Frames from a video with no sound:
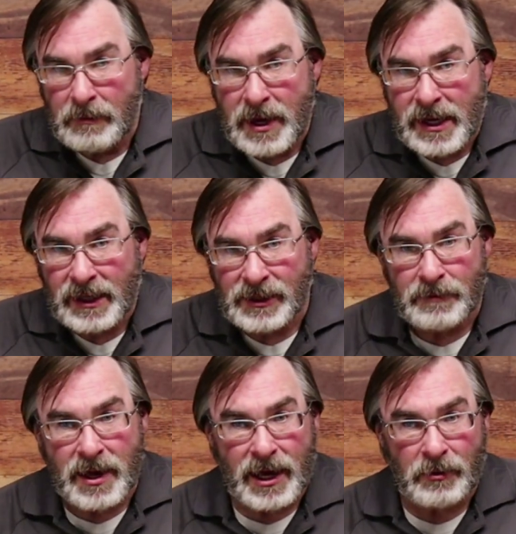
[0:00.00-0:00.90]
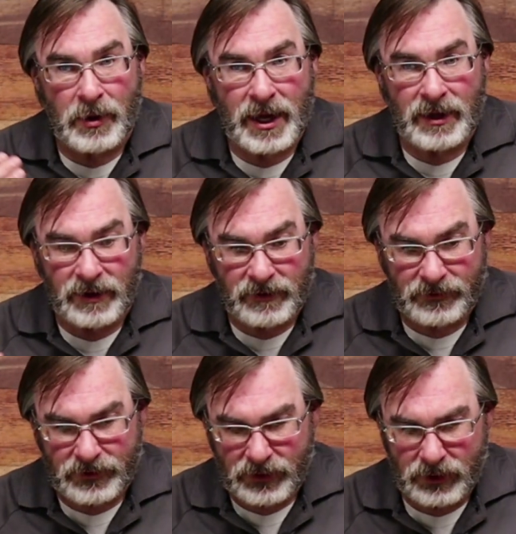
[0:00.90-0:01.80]
making some headway
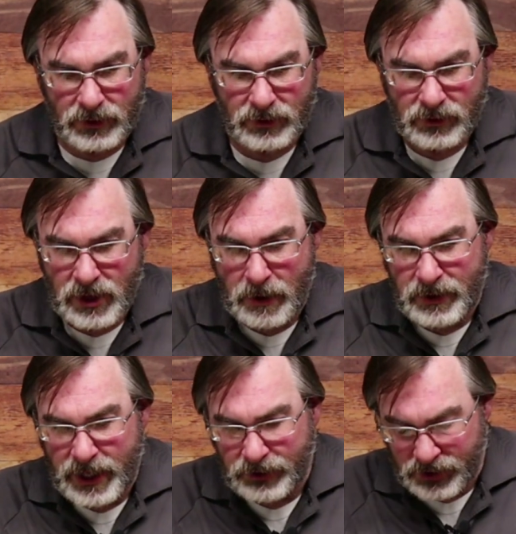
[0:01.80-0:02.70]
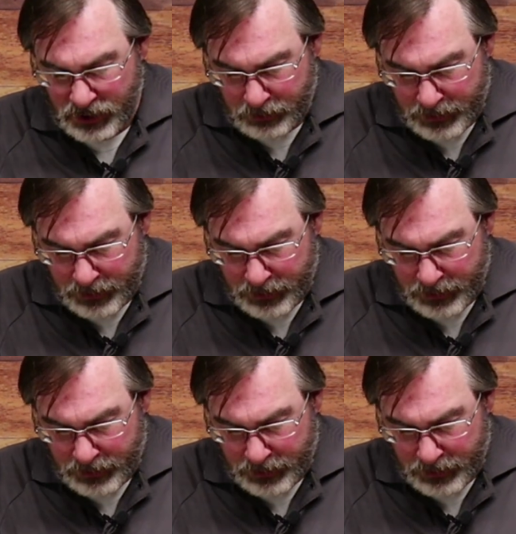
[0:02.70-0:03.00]
of calming down just a